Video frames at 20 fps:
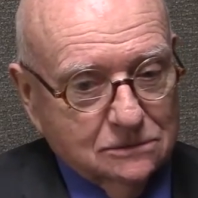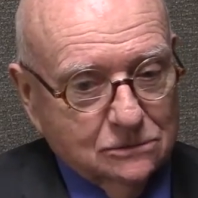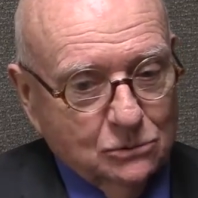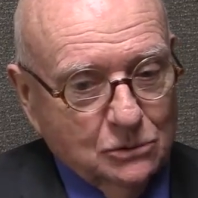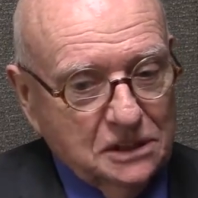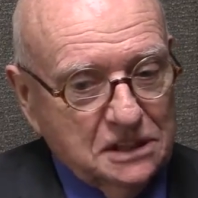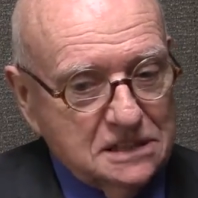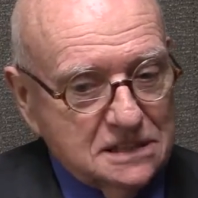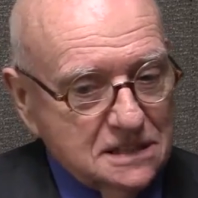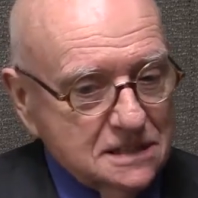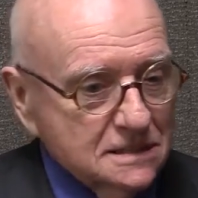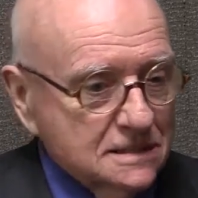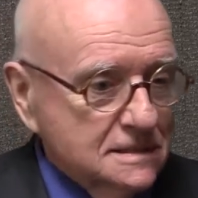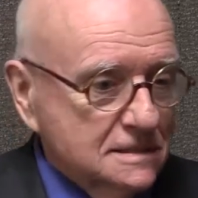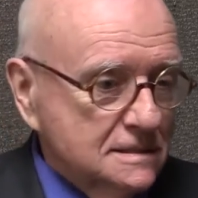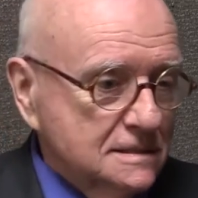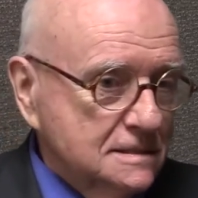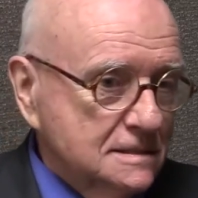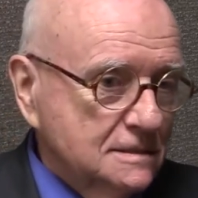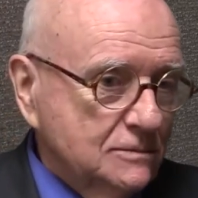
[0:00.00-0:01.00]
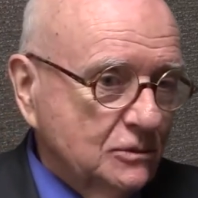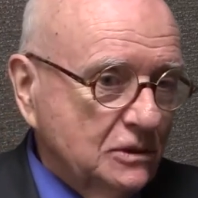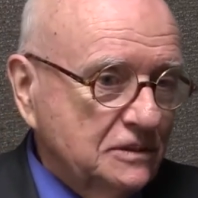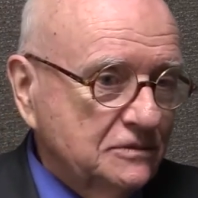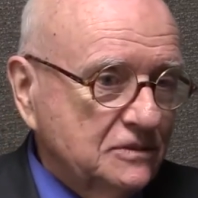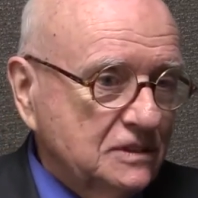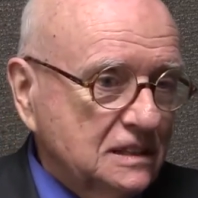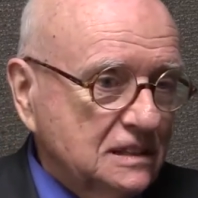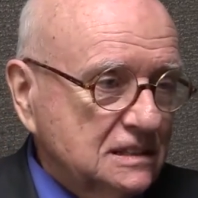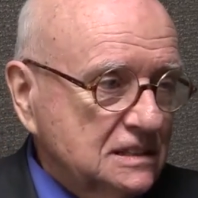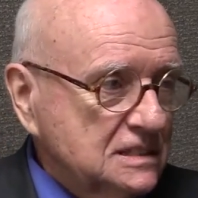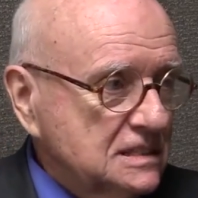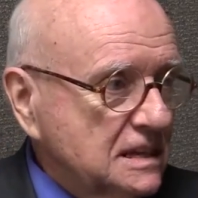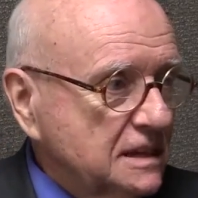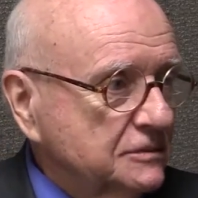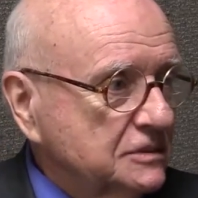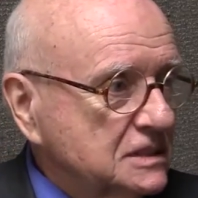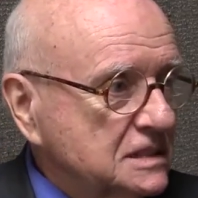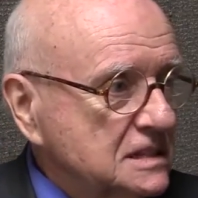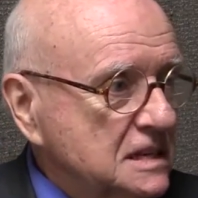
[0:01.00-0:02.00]
we've done
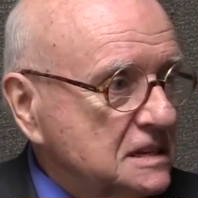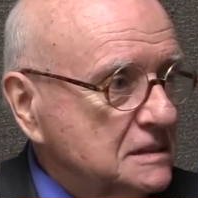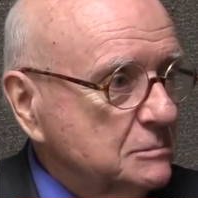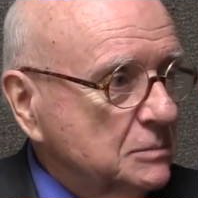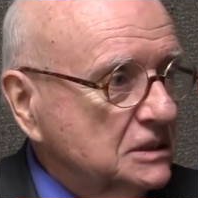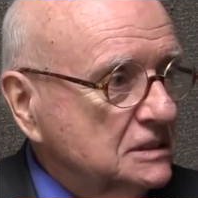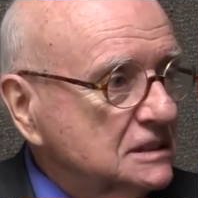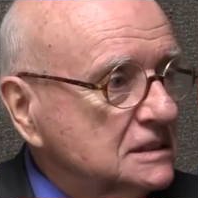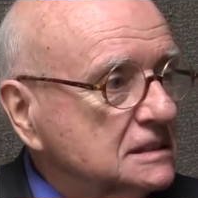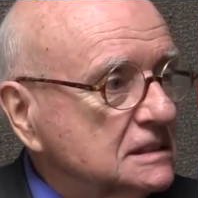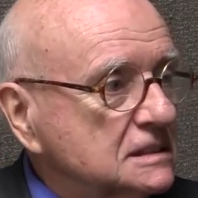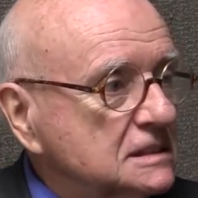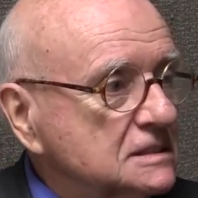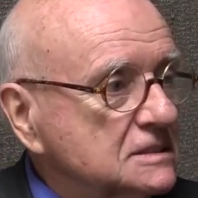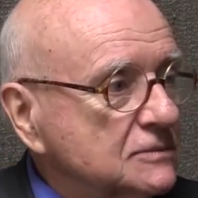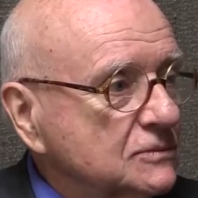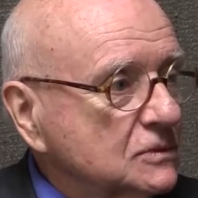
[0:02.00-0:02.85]
17 buildings